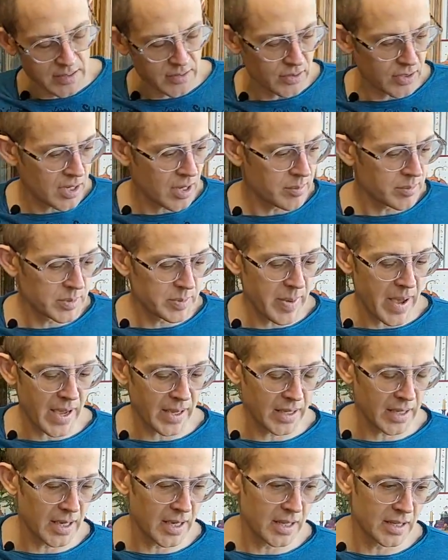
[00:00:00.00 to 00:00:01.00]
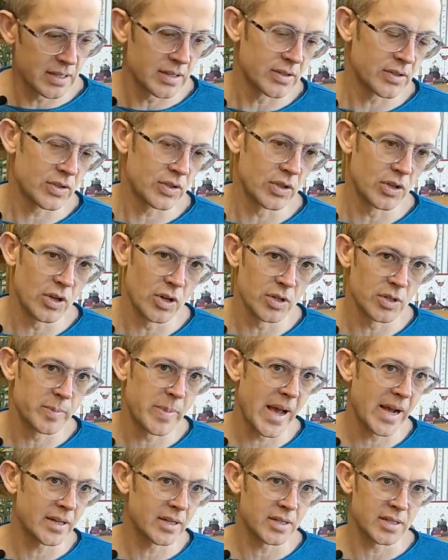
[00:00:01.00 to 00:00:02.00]
comes back in and just goes
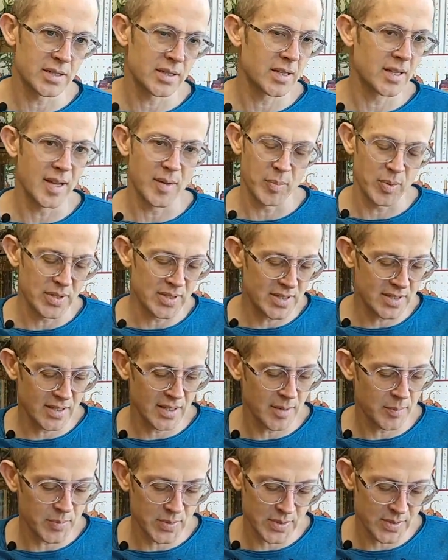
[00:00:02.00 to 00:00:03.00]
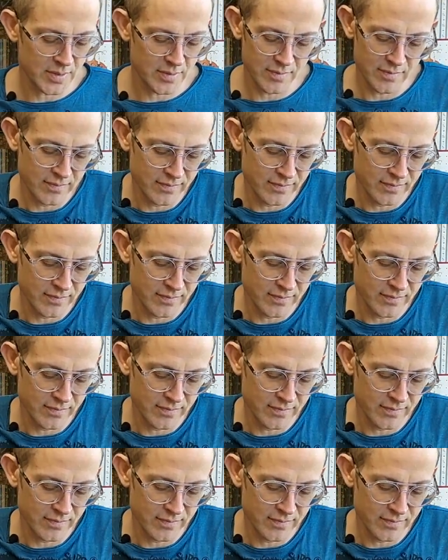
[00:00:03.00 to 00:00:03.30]
back to sleep and sleeps